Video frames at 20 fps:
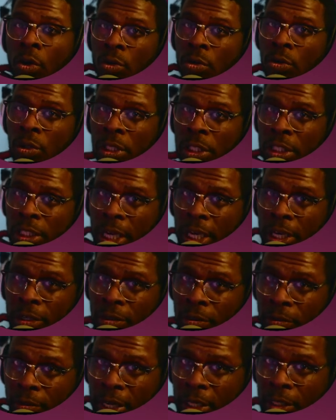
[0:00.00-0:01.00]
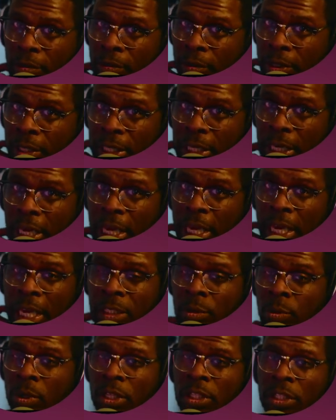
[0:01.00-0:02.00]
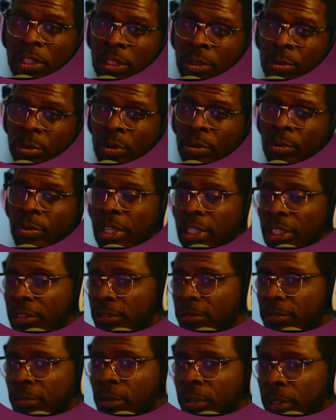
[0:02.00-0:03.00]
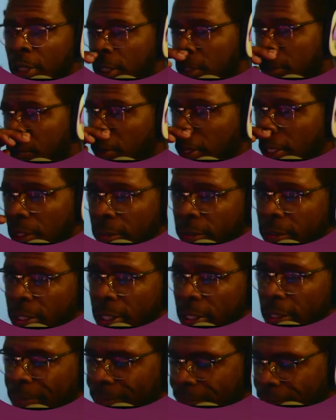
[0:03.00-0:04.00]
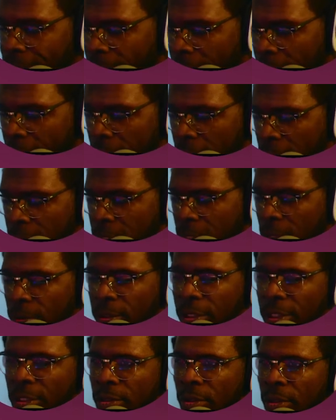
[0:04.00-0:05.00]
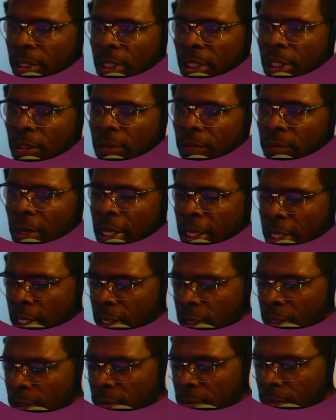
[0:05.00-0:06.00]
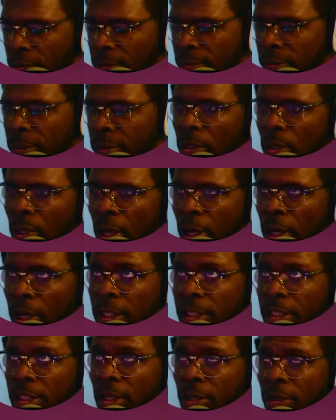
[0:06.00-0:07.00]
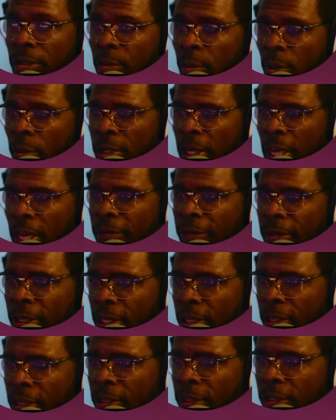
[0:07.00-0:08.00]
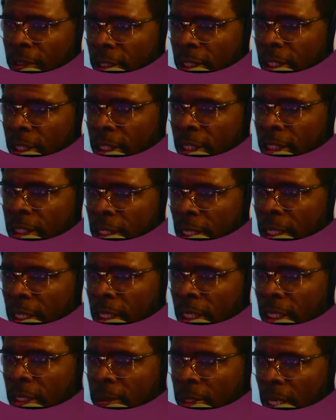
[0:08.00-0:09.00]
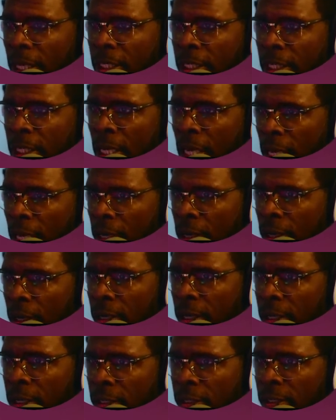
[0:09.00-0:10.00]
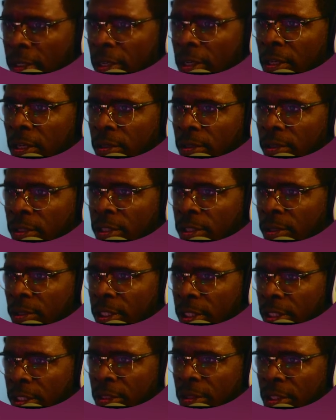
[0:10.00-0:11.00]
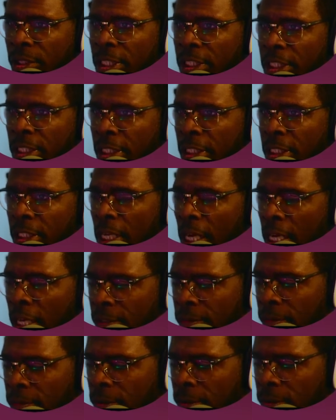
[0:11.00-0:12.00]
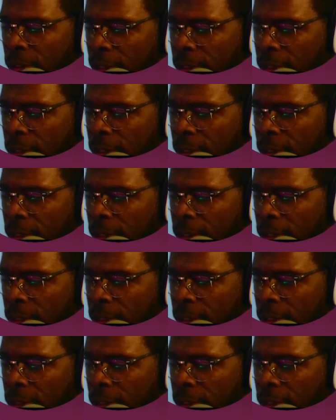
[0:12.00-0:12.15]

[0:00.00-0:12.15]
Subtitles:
entire directory as well as permissions for the directory. So we're just gonna right here. All right, so what we have here is mkdir. We're just gonna do this in the docs folder.